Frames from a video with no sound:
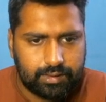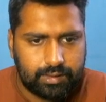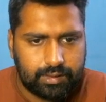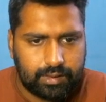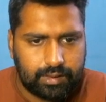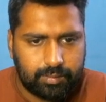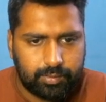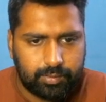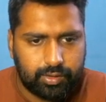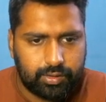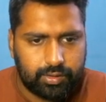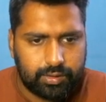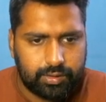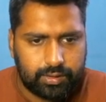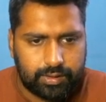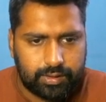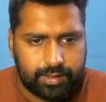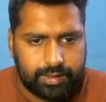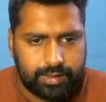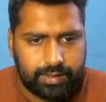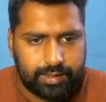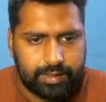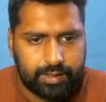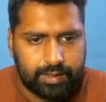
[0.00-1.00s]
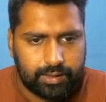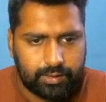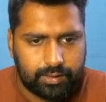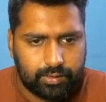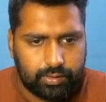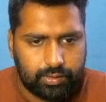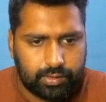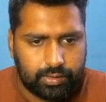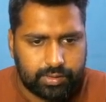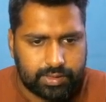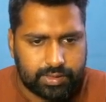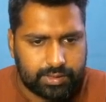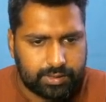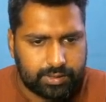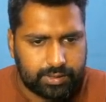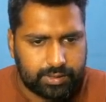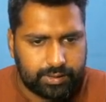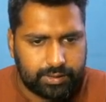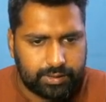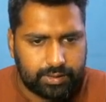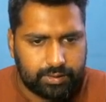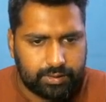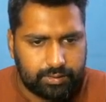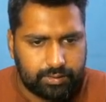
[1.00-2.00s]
upon a cos theta.